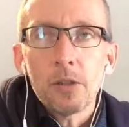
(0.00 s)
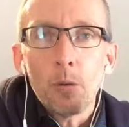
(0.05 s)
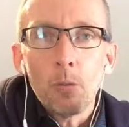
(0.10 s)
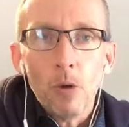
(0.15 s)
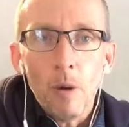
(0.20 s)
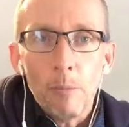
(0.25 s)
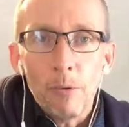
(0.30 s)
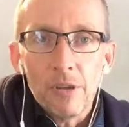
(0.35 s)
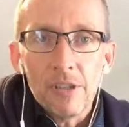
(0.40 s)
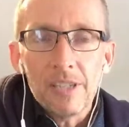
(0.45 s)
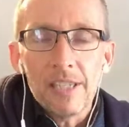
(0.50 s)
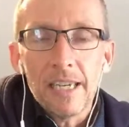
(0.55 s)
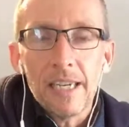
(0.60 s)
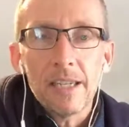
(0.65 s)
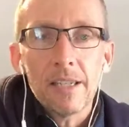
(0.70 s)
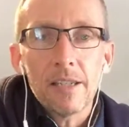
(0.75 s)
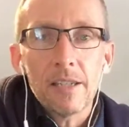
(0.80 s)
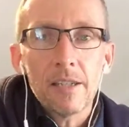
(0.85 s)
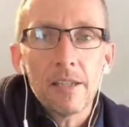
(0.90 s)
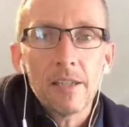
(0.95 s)

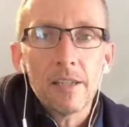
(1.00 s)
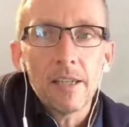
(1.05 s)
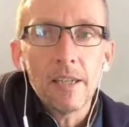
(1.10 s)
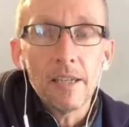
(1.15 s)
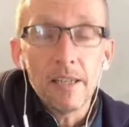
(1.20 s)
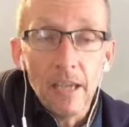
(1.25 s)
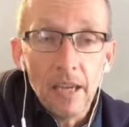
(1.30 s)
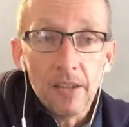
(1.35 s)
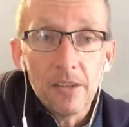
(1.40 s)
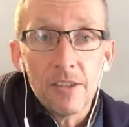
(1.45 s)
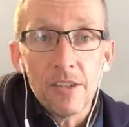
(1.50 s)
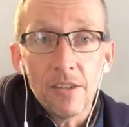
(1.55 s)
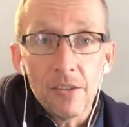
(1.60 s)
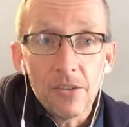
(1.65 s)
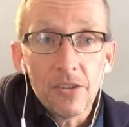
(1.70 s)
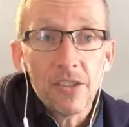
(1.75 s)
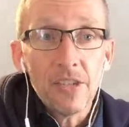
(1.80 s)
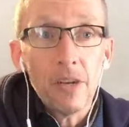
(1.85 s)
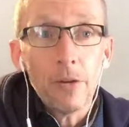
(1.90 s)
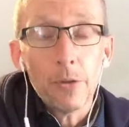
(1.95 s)
represent and to
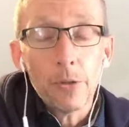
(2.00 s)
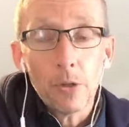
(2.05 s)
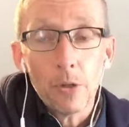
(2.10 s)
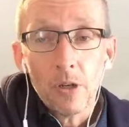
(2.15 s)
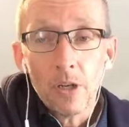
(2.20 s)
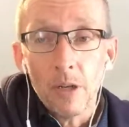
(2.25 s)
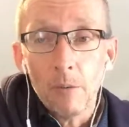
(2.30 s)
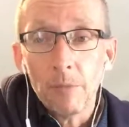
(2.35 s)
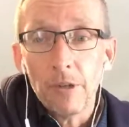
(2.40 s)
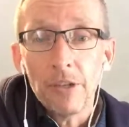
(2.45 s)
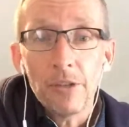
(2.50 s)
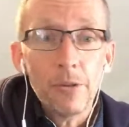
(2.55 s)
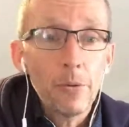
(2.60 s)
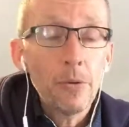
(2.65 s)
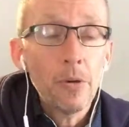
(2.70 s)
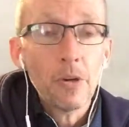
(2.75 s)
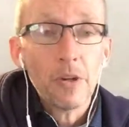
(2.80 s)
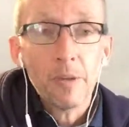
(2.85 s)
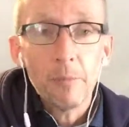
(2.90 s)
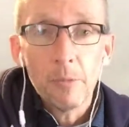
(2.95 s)
sell your company to
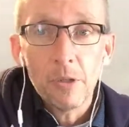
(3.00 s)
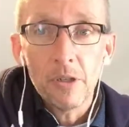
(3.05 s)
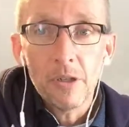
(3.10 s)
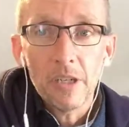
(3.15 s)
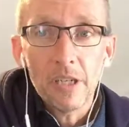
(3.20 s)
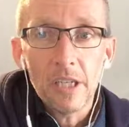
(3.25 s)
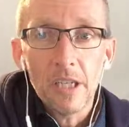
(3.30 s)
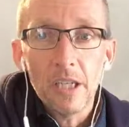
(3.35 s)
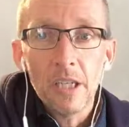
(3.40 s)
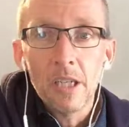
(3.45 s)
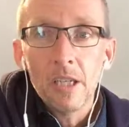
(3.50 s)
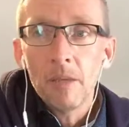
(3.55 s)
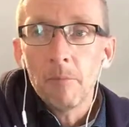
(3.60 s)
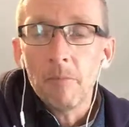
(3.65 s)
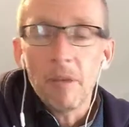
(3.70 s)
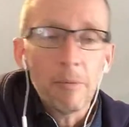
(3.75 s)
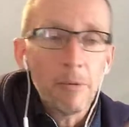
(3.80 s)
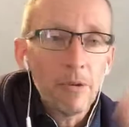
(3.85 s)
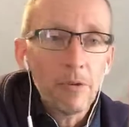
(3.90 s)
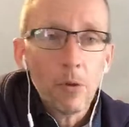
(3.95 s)
their community,
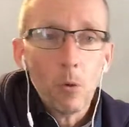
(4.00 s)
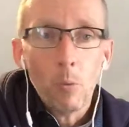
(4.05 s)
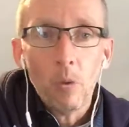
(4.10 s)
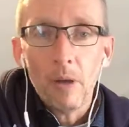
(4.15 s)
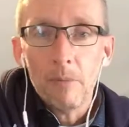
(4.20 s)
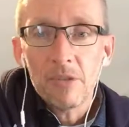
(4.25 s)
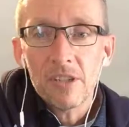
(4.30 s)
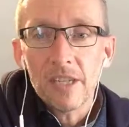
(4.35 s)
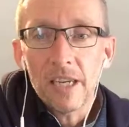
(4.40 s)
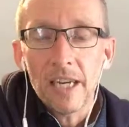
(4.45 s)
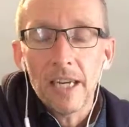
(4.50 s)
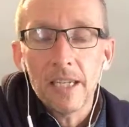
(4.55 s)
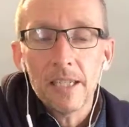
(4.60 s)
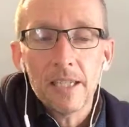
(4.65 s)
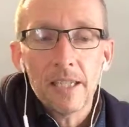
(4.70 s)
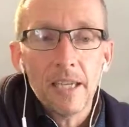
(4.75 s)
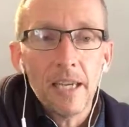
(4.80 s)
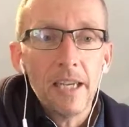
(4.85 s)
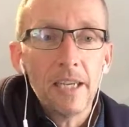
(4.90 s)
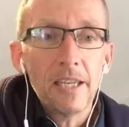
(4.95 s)
maybe on their
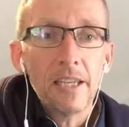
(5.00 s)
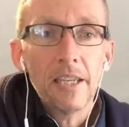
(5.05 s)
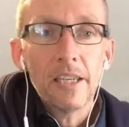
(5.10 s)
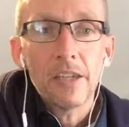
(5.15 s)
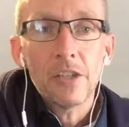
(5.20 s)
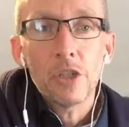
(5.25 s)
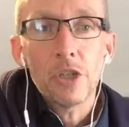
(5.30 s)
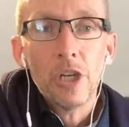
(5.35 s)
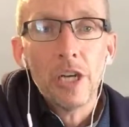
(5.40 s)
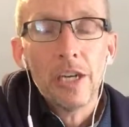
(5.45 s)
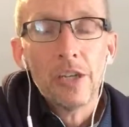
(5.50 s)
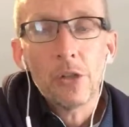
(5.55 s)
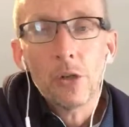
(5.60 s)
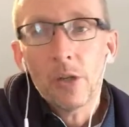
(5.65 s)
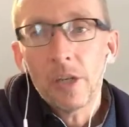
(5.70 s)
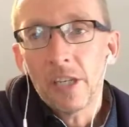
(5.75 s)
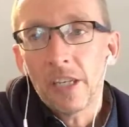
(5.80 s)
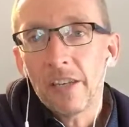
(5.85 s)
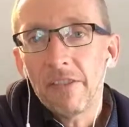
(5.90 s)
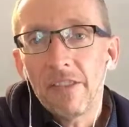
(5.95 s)
website, and in exchange you're
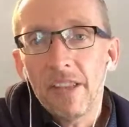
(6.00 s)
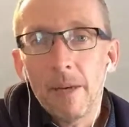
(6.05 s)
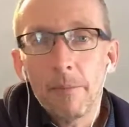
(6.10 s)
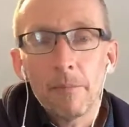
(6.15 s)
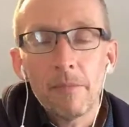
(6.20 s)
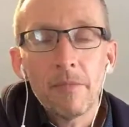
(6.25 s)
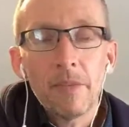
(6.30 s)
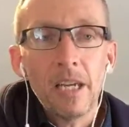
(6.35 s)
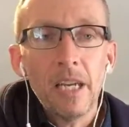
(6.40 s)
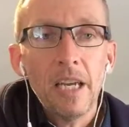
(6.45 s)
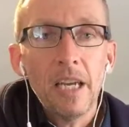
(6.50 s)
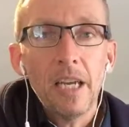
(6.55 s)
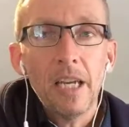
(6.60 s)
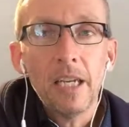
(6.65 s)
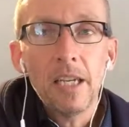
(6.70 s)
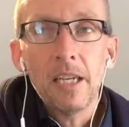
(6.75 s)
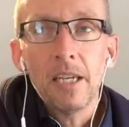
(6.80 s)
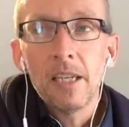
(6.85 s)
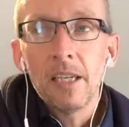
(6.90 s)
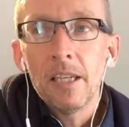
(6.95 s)
going to give them
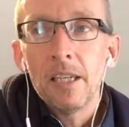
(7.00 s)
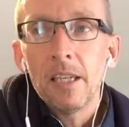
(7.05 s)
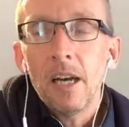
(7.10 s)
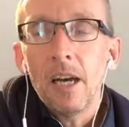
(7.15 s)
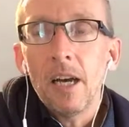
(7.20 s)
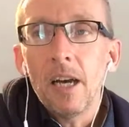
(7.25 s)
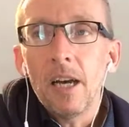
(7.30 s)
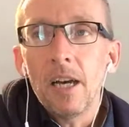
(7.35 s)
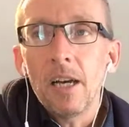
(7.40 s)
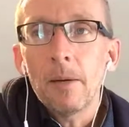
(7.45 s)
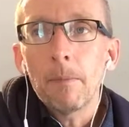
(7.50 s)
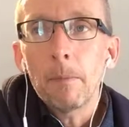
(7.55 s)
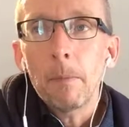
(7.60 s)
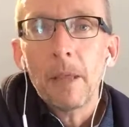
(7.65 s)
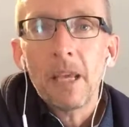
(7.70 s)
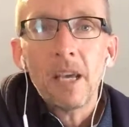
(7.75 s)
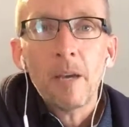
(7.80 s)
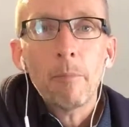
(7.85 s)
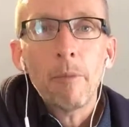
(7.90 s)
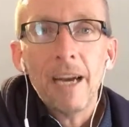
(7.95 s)
a
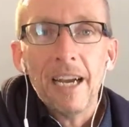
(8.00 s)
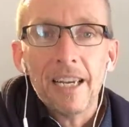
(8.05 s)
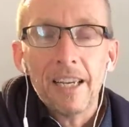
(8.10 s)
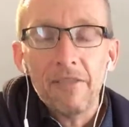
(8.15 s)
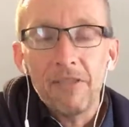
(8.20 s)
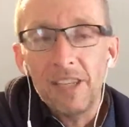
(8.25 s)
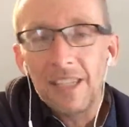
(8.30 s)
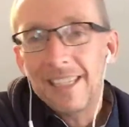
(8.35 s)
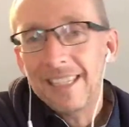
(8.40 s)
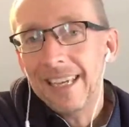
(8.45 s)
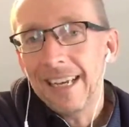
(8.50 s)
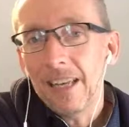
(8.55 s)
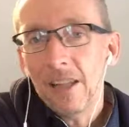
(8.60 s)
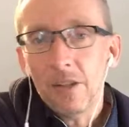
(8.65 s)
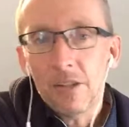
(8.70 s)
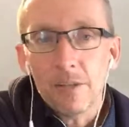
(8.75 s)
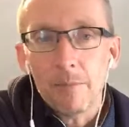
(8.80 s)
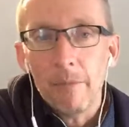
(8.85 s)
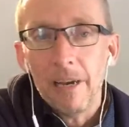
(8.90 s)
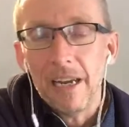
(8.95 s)
kickback if a
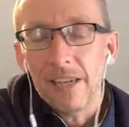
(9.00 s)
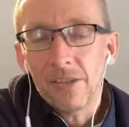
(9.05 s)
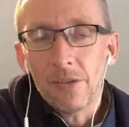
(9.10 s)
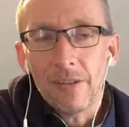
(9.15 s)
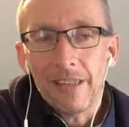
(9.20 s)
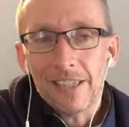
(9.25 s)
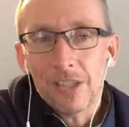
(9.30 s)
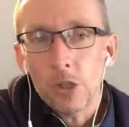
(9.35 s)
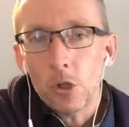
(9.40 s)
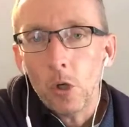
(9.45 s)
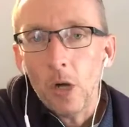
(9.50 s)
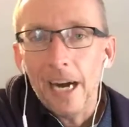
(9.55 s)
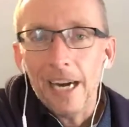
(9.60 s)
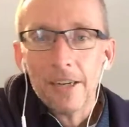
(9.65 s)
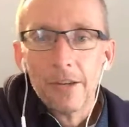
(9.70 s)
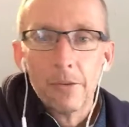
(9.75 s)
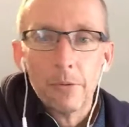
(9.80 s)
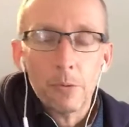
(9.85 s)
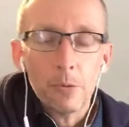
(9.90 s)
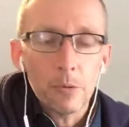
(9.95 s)
sale is made. So that's
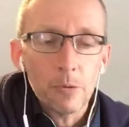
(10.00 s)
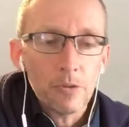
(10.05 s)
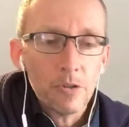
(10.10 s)
tracked through.